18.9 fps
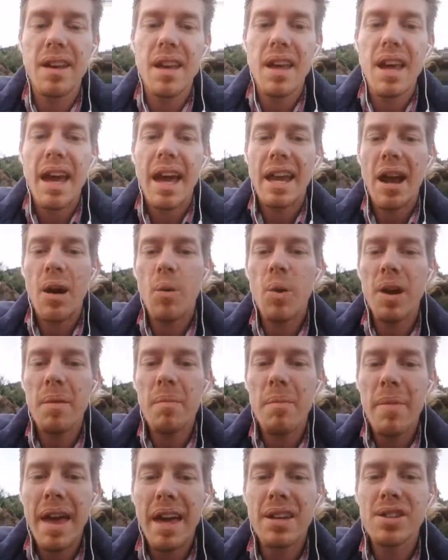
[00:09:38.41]
And I want to
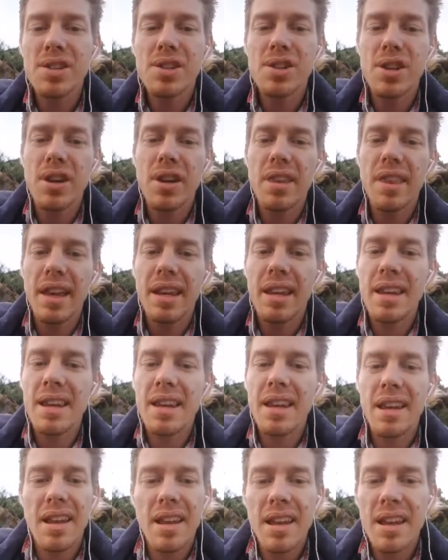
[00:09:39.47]
make sure that
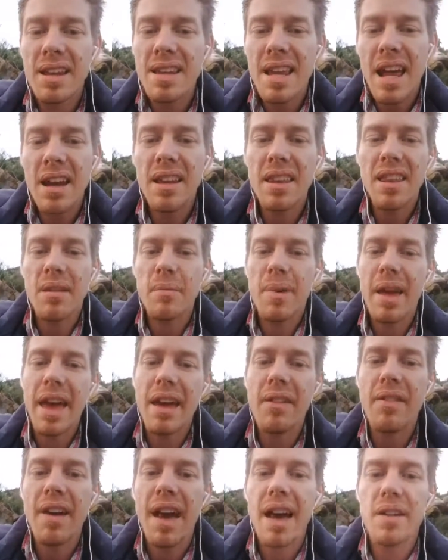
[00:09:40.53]
none of them
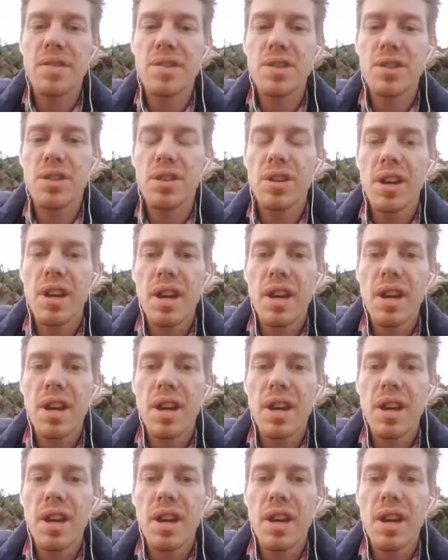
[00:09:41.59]
ever have to